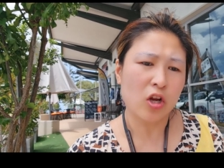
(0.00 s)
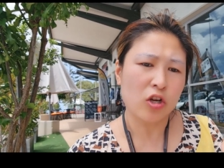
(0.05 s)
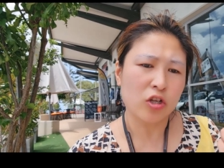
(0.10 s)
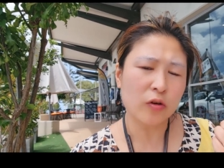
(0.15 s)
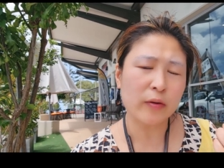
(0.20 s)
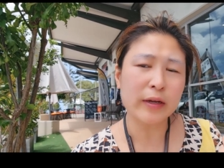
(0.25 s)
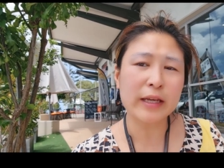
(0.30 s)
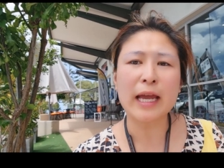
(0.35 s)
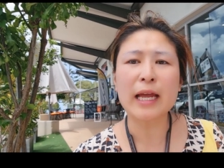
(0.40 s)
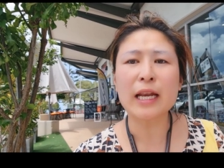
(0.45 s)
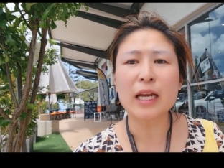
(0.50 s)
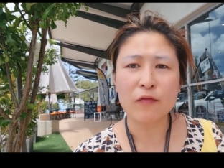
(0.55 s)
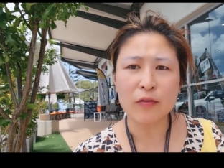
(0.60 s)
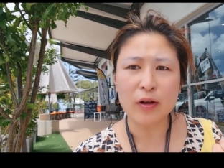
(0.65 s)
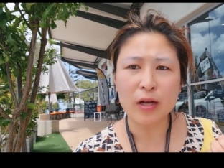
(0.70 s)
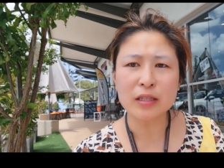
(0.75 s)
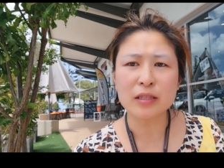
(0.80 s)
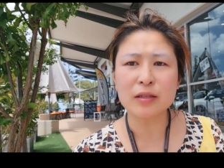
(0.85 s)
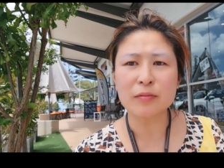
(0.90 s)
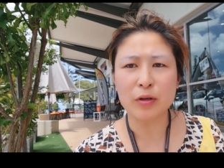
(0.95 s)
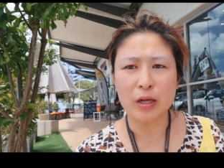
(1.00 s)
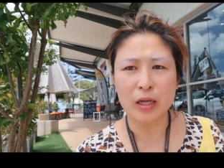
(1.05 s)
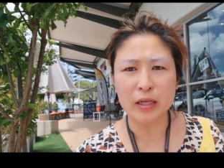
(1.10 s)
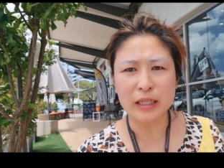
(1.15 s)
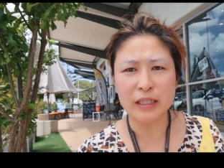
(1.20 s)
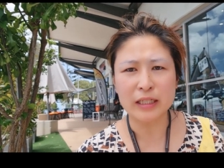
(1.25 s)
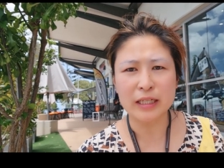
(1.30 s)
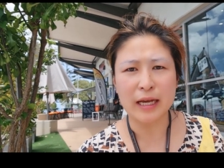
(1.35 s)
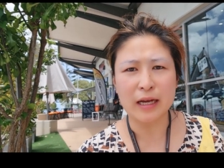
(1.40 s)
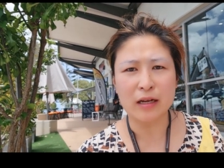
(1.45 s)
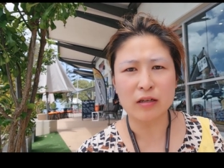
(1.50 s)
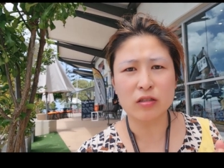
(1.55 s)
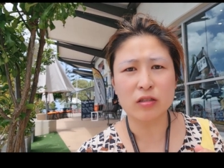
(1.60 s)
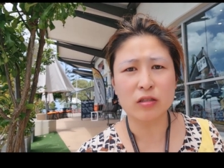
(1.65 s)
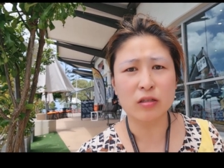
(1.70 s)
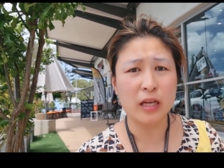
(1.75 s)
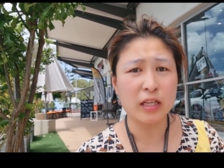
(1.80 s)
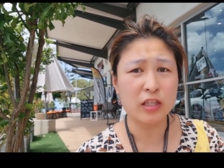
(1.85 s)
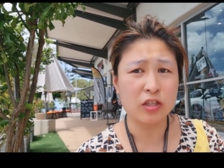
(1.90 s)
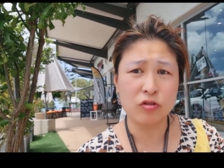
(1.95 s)
So again, in most mining towns,
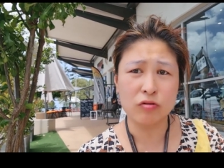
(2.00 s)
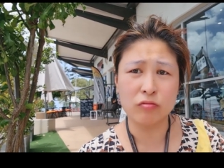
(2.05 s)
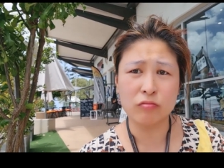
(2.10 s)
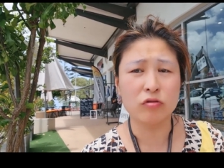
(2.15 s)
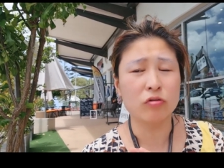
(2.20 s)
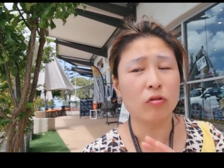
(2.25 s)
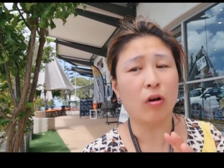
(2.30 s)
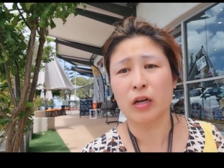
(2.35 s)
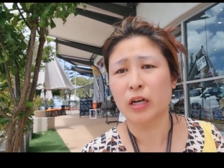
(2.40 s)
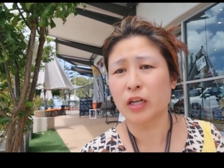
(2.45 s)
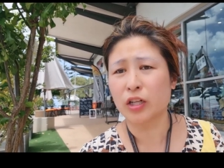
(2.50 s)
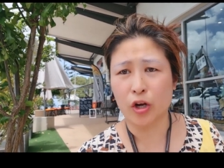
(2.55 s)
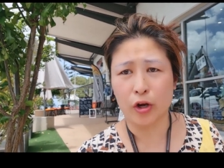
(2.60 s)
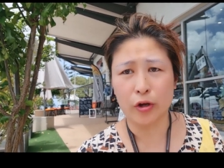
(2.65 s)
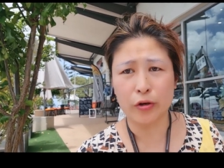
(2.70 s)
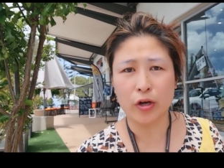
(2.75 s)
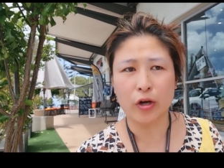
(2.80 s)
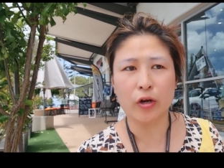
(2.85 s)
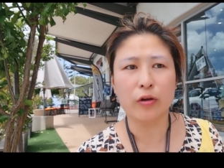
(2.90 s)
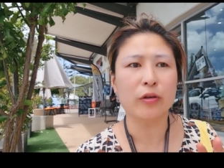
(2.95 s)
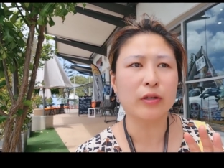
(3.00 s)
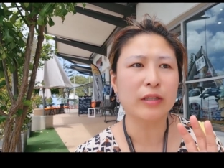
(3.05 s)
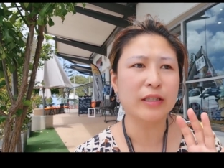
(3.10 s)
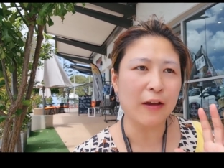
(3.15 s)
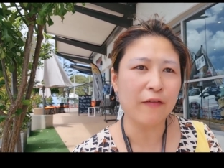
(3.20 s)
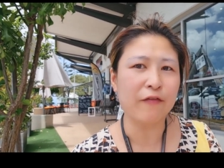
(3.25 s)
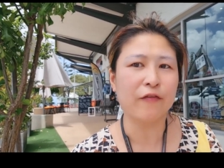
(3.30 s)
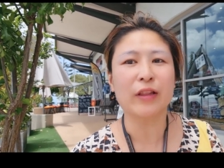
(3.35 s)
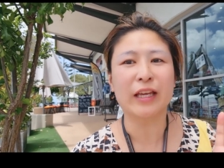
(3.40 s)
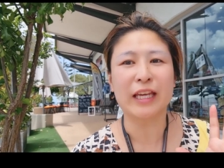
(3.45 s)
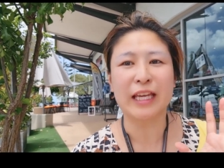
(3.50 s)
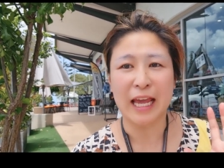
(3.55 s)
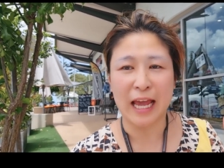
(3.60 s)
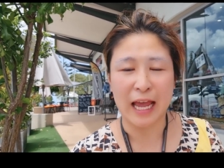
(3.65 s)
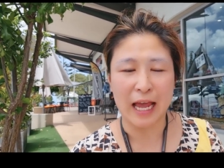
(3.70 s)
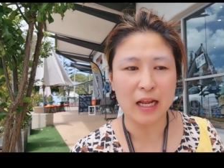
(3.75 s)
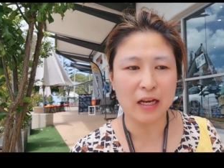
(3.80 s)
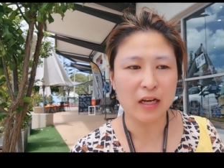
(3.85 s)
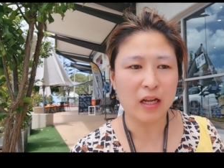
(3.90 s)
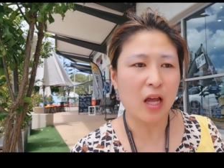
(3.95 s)
it's not a no-no, you definitely
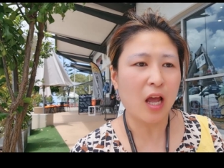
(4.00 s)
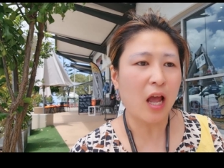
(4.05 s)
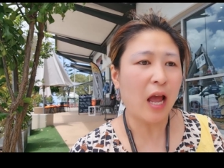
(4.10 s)
can.